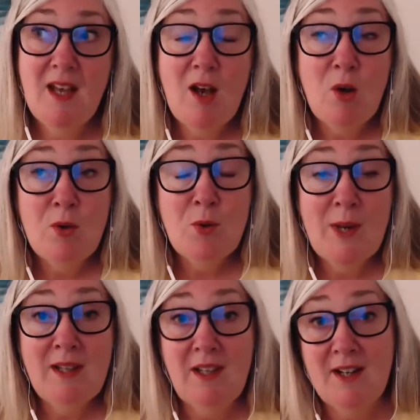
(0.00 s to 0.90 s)
although I
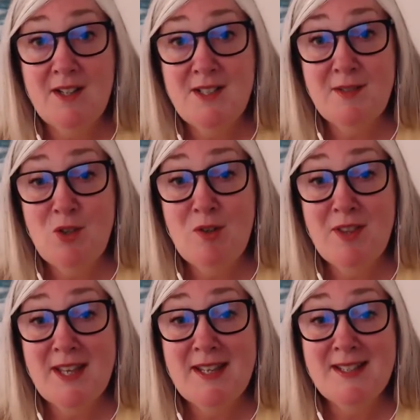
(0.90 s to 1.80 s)
learned a few
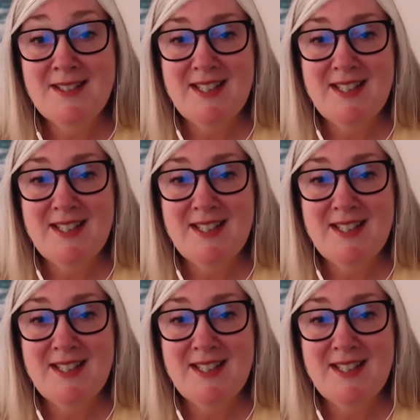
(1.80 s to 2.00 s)
things,